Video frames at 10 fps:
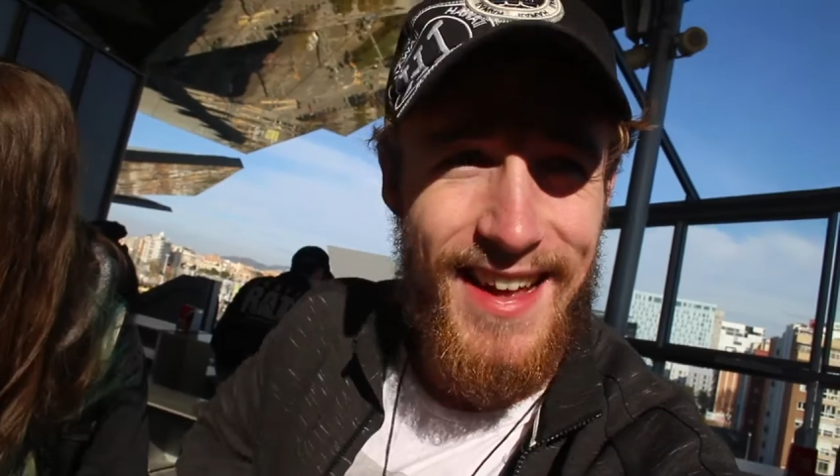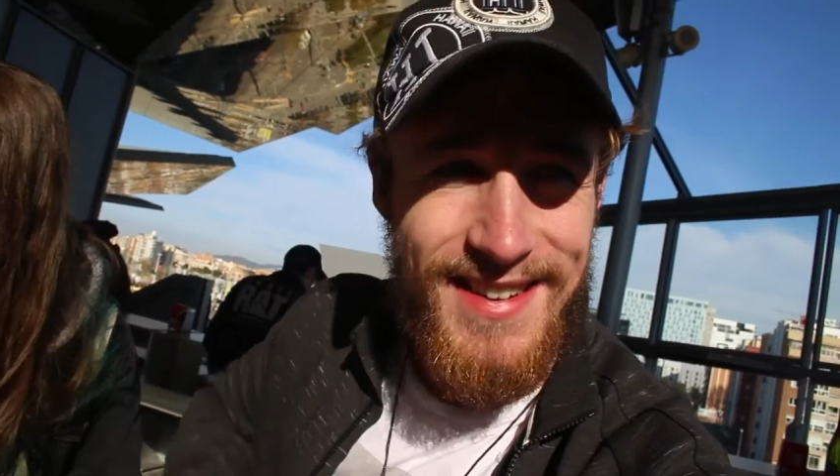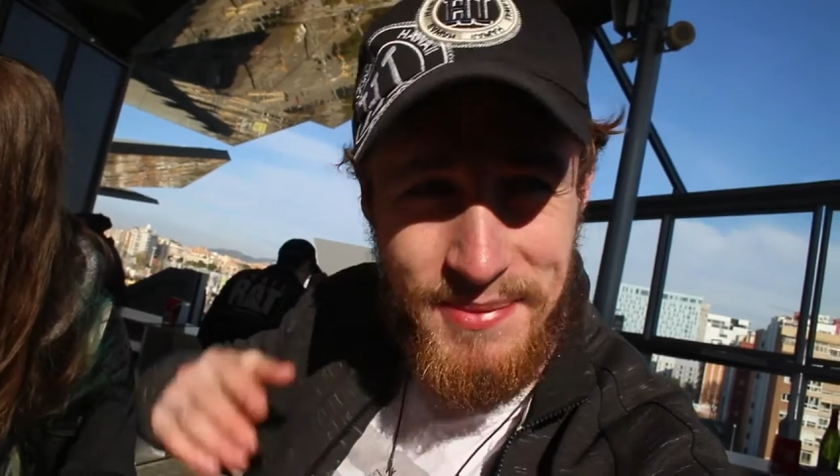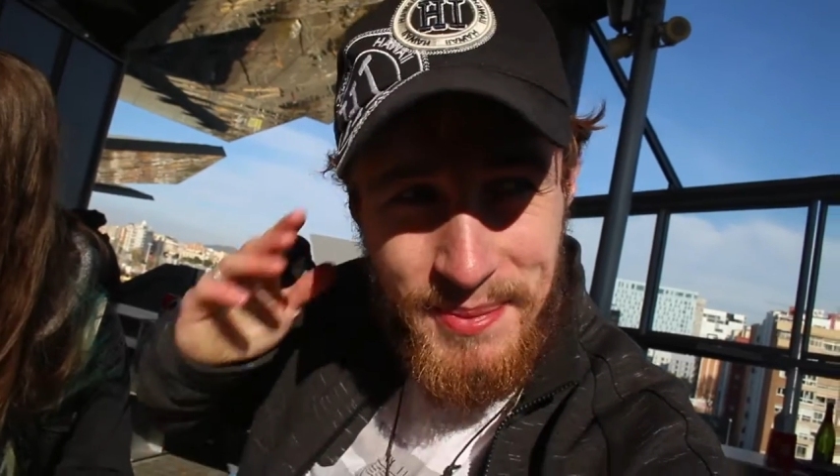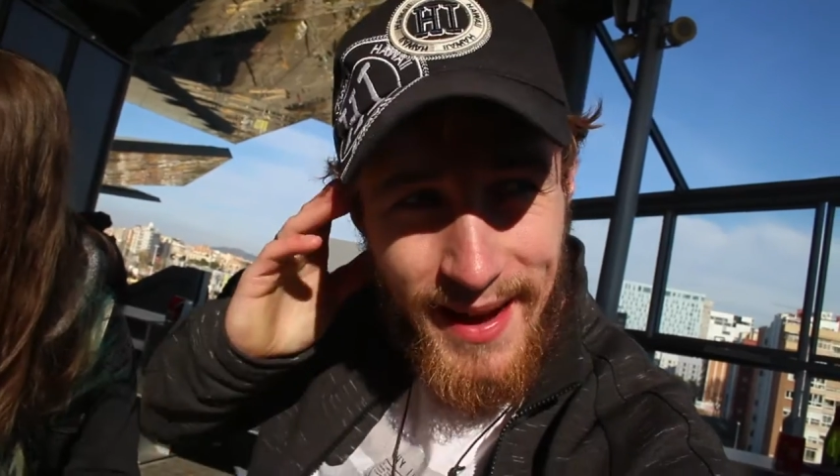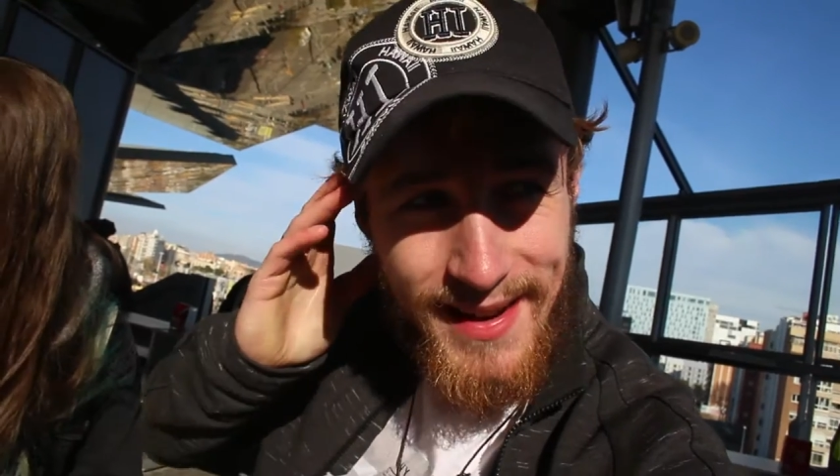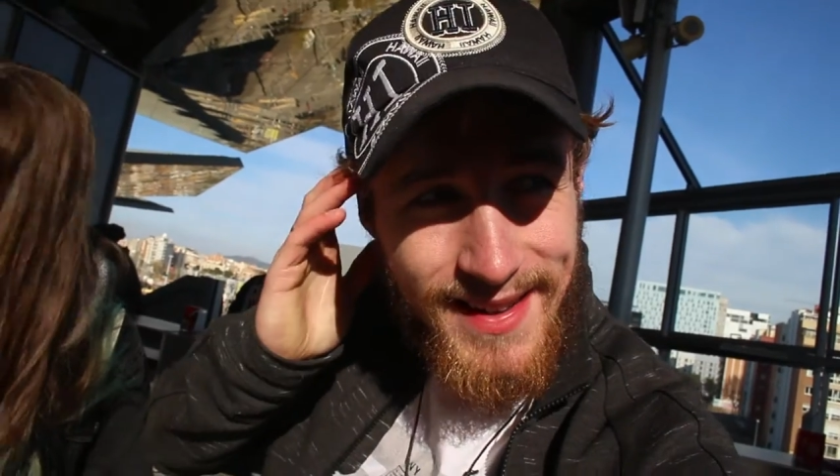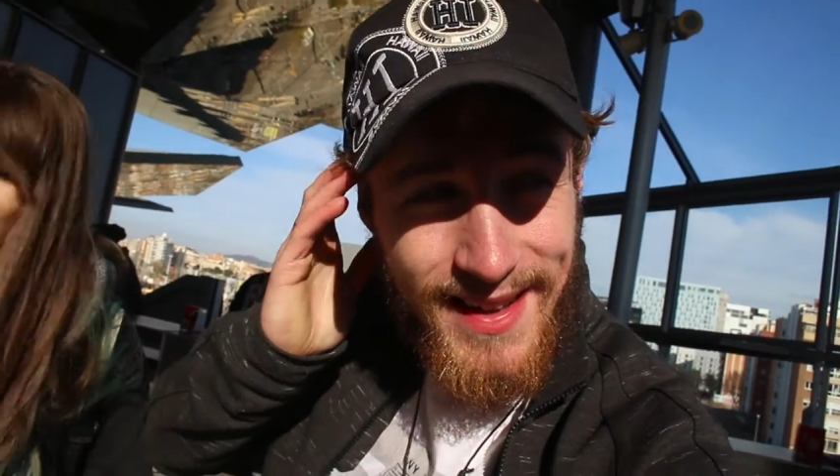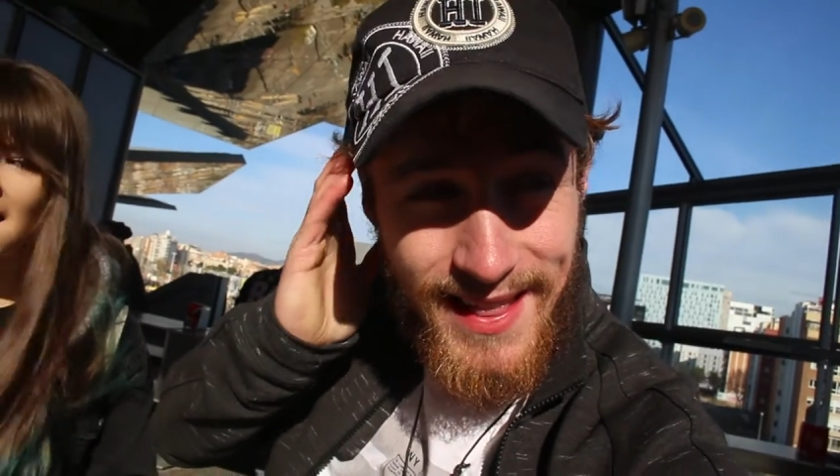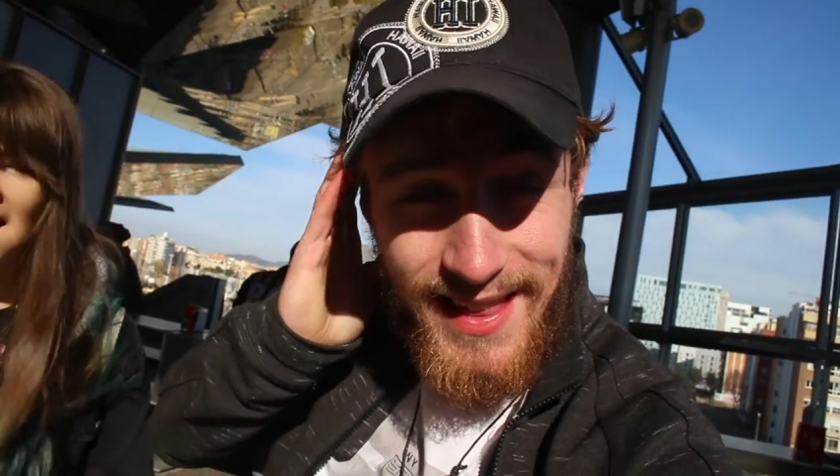that's the plan.
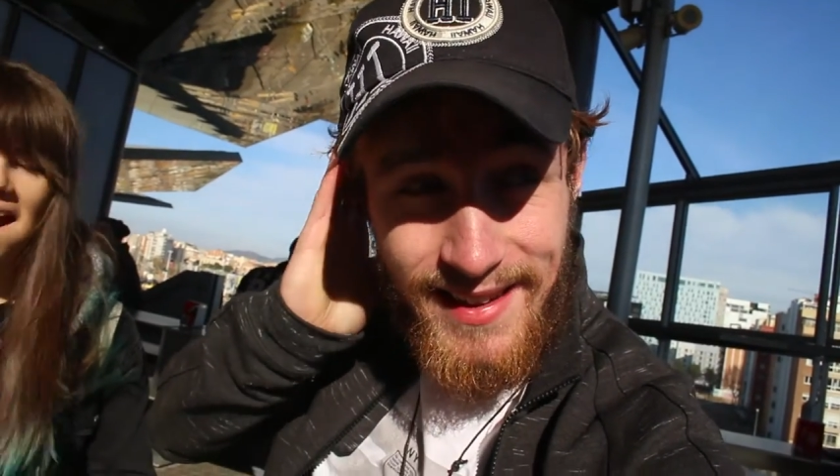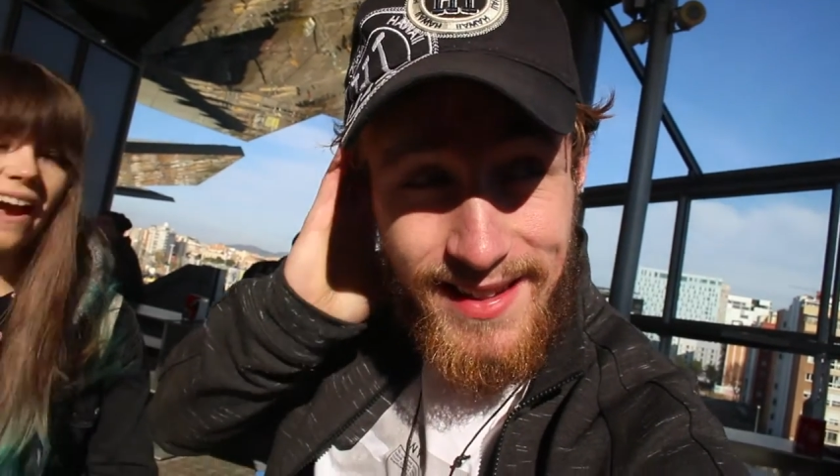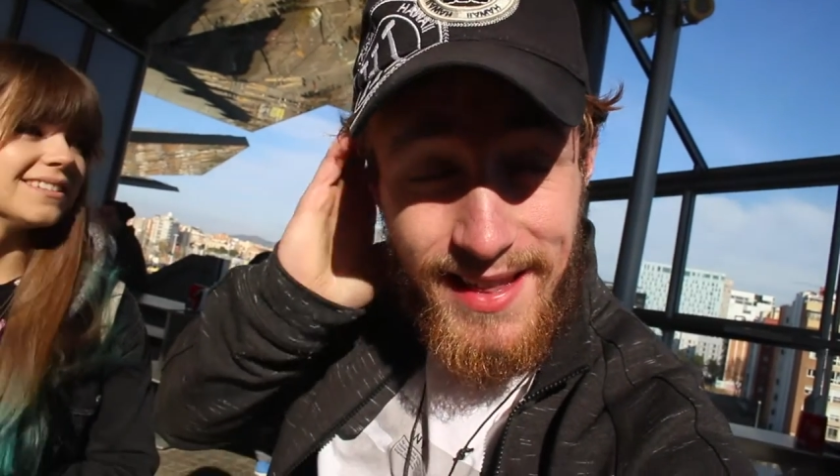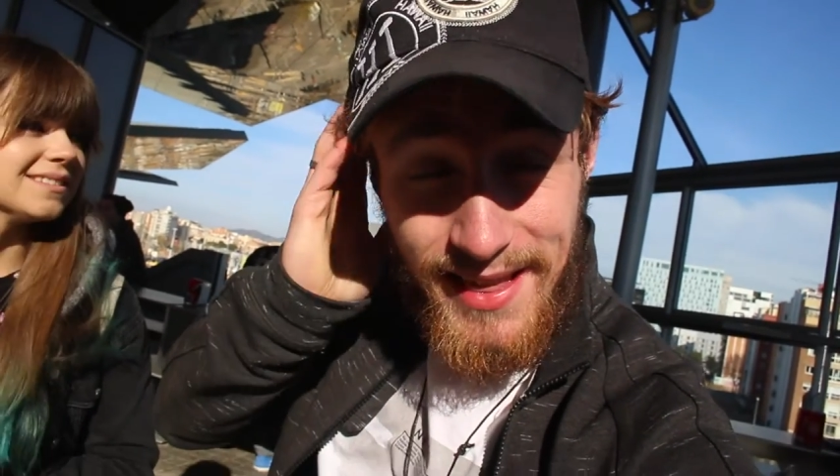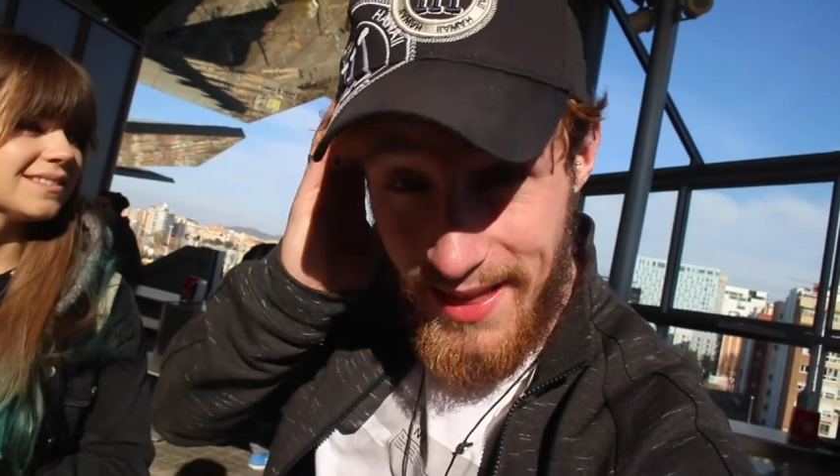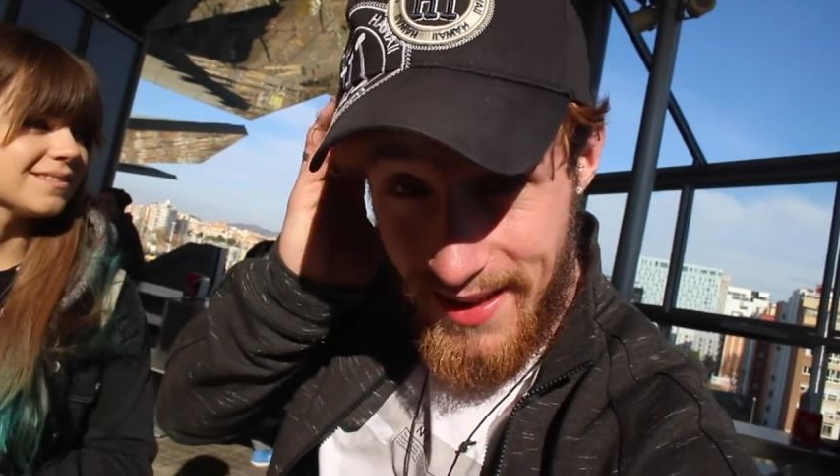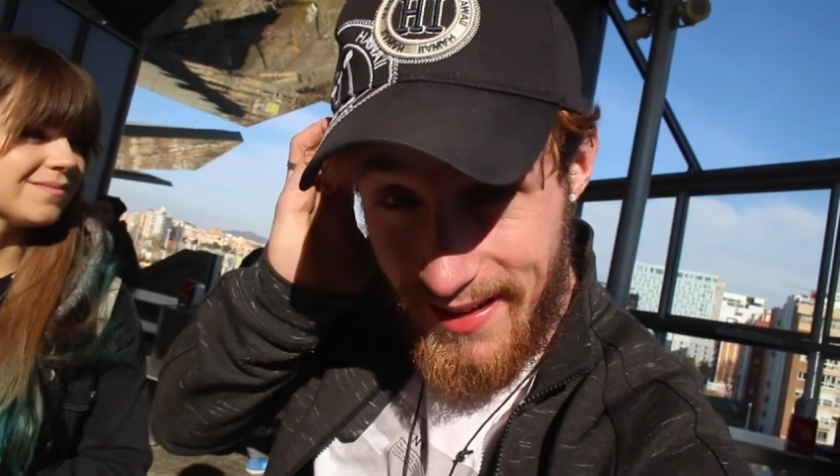This this